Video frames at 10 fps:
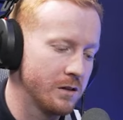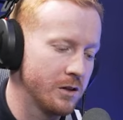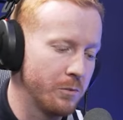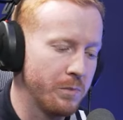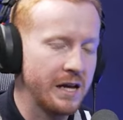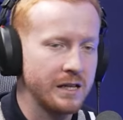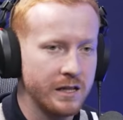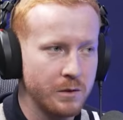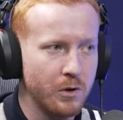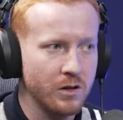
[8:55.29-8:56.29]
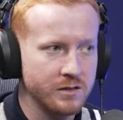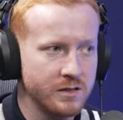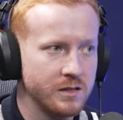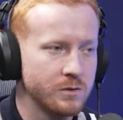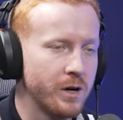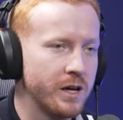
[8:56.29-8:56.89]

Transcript: you know, bank lender policies